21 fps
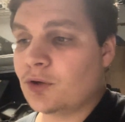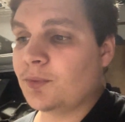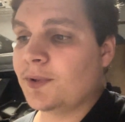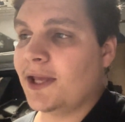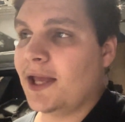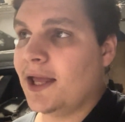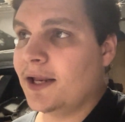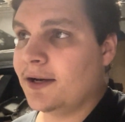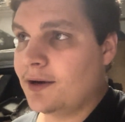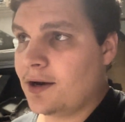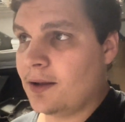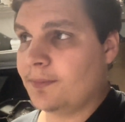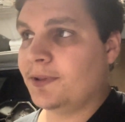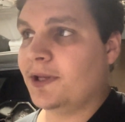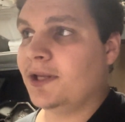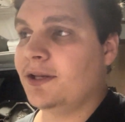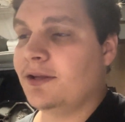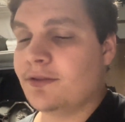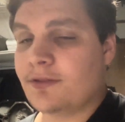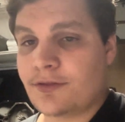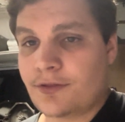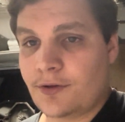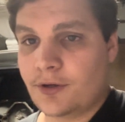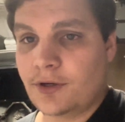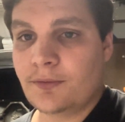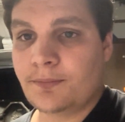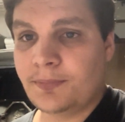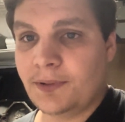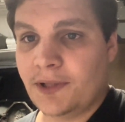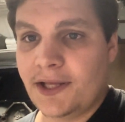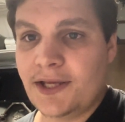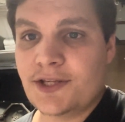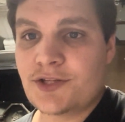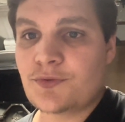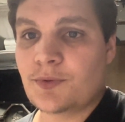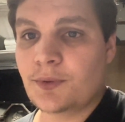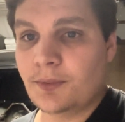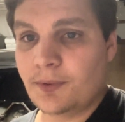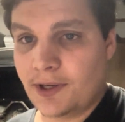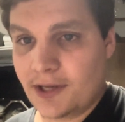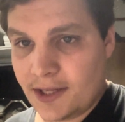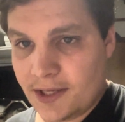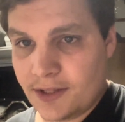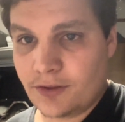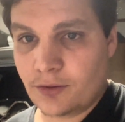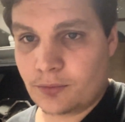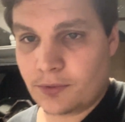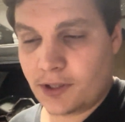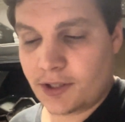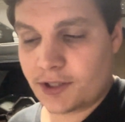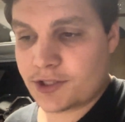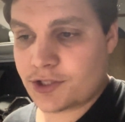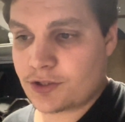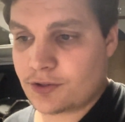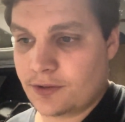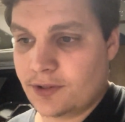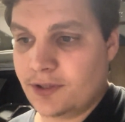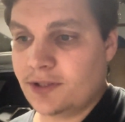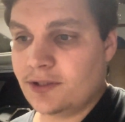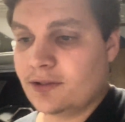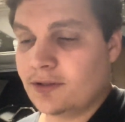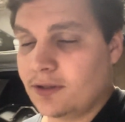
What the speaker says: We ended up getting third place. We were in the workstock